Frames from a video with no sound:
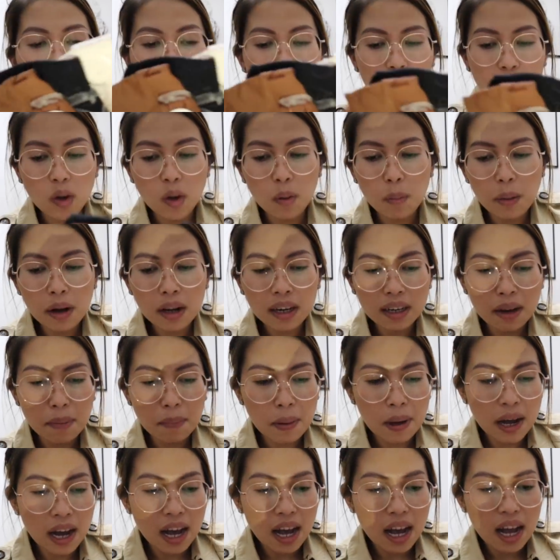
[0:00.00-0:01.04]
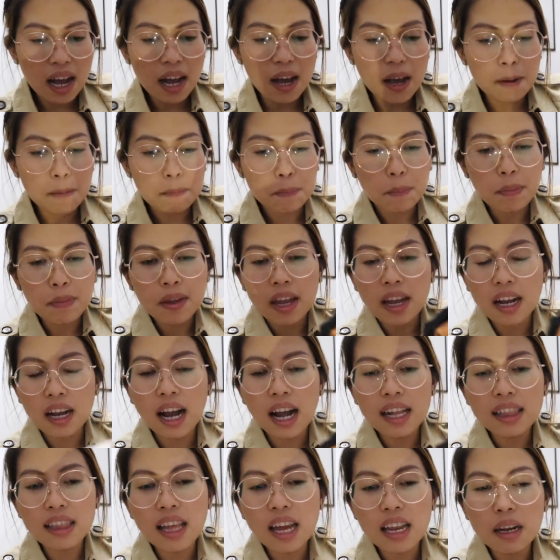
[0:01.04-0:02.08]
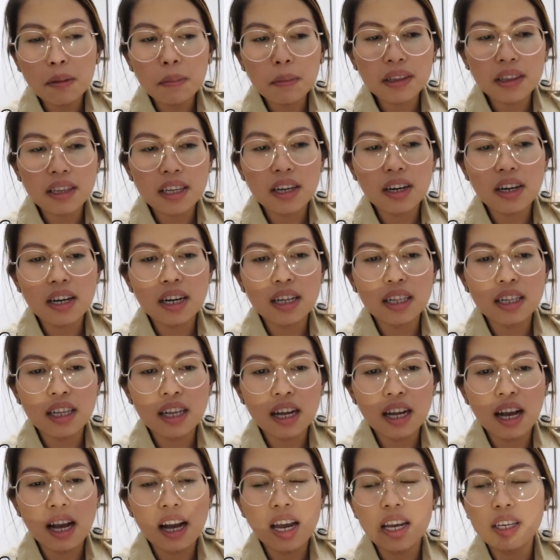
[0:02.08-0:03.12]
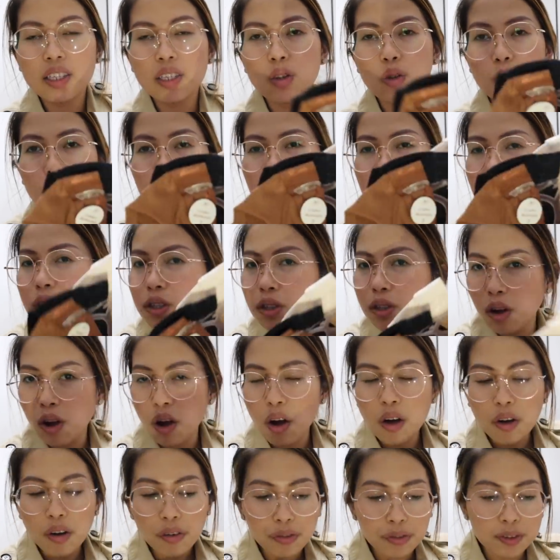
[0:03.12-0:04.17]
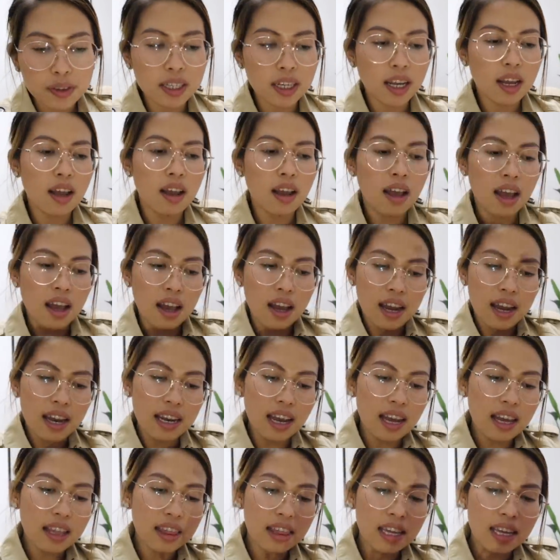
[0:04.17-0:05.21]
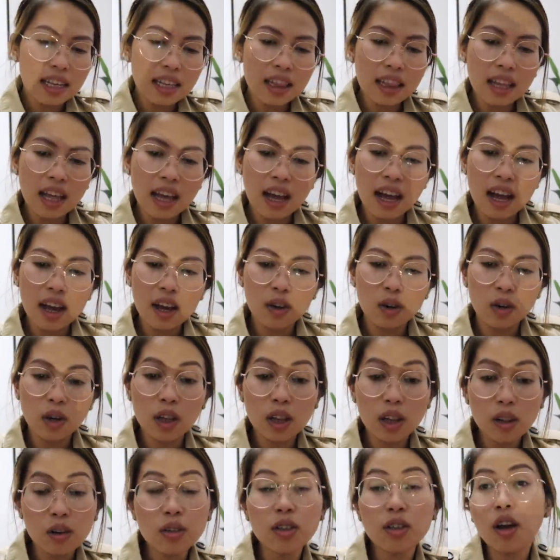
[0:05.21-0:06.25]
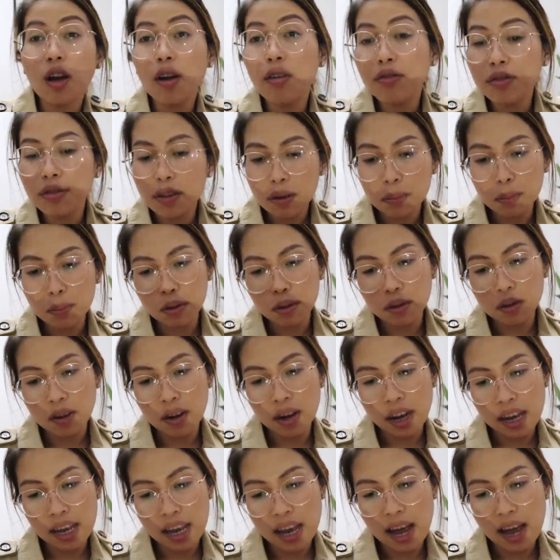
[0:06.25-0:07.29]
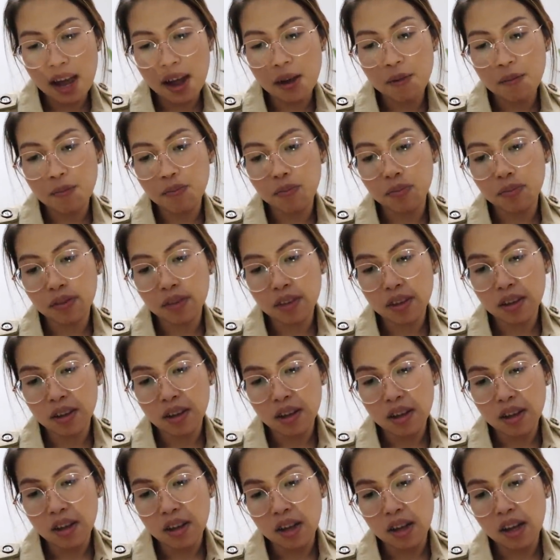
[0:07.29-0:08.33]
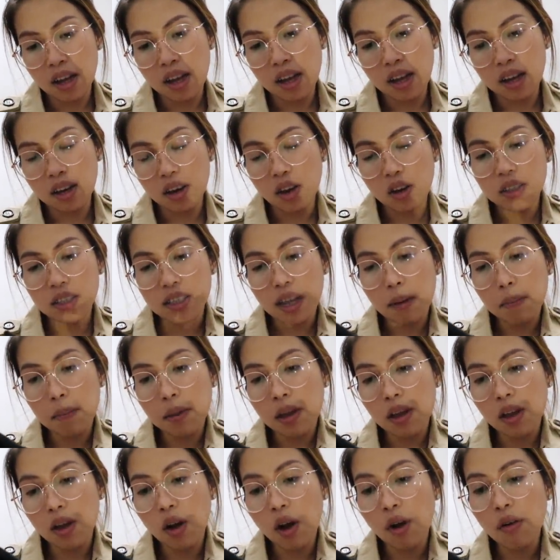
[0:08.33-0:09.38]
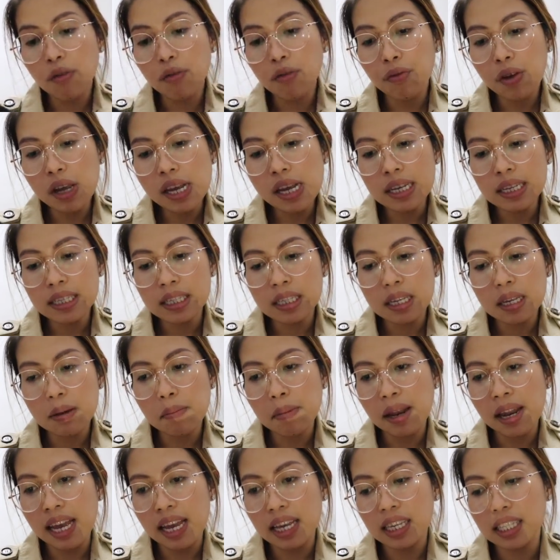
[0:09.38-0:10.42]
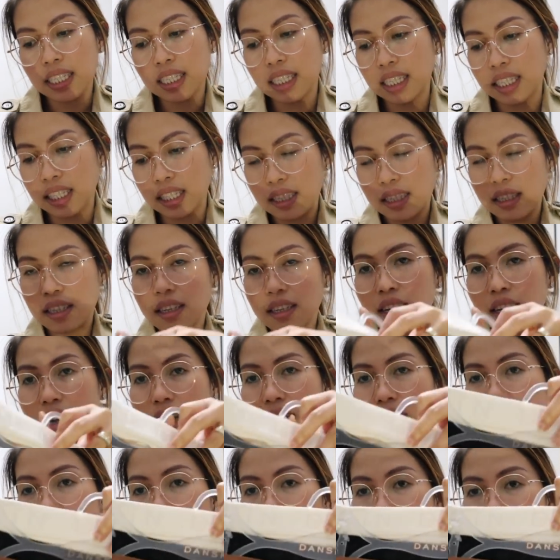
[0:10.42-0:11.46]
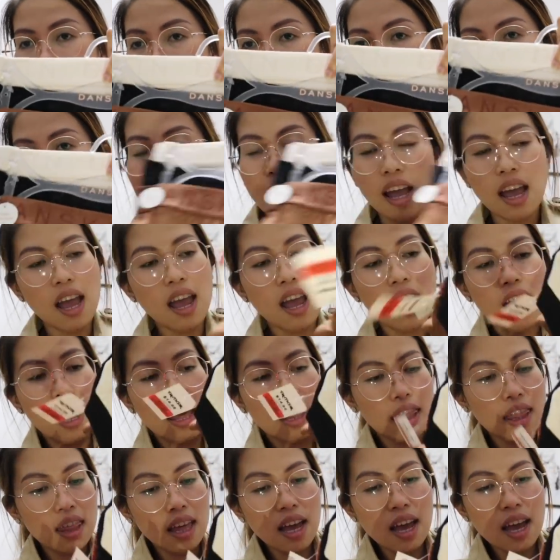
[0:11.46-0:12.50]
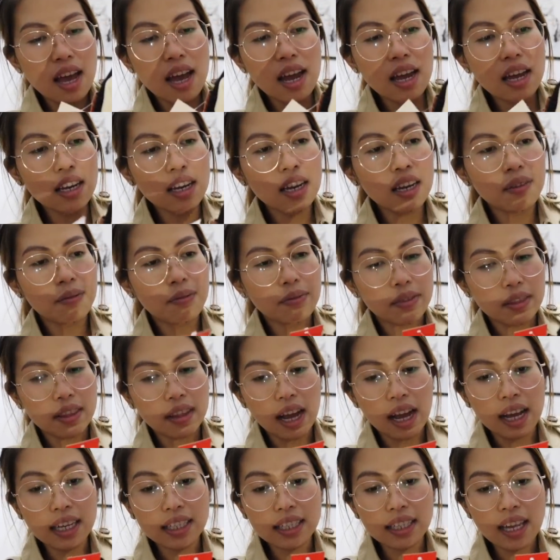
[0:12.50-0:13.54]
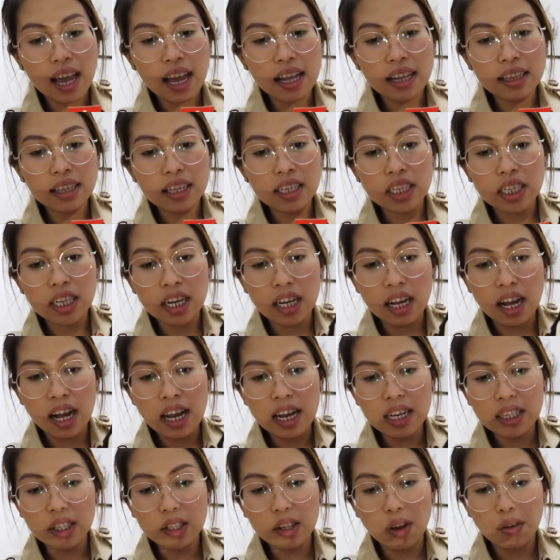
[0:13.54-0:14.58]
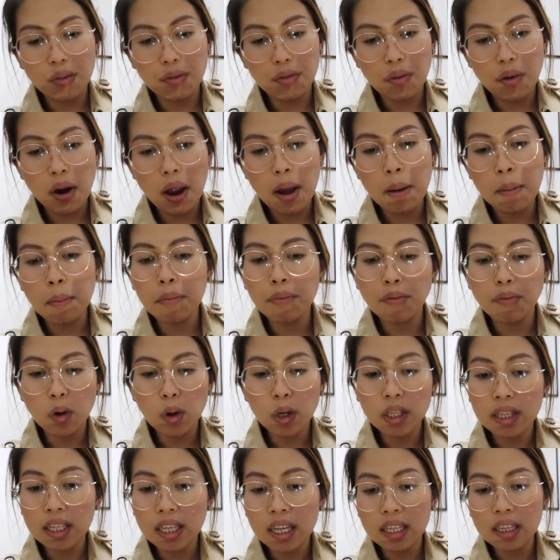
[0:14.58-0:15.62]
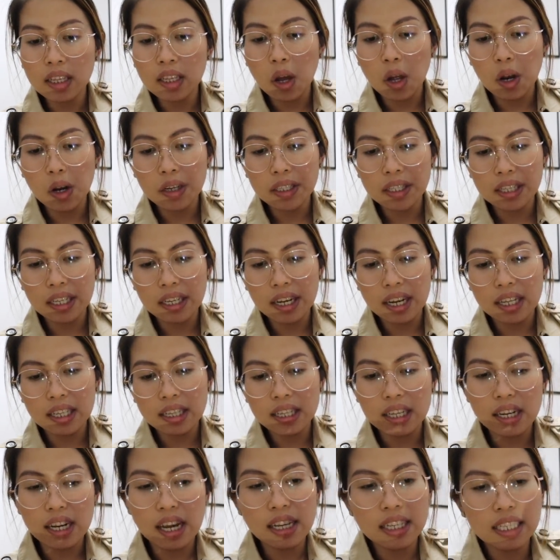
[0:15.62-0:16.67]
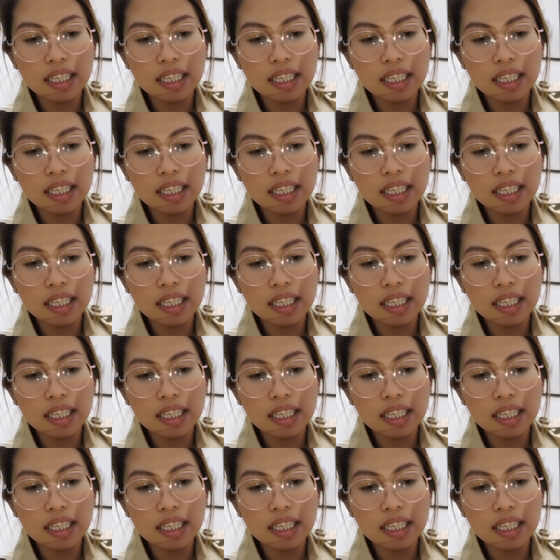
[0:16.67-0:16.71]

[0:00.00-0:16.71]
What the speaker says: sobrang napaka ganda ng material niya, guys. Super soft. And I think na, ano, it looks comfortable. Kaya, ganyan. Ang sabi, comfy, seamless. Ayan. And then, naka-sale din siya, guys. So, from $14.99, $11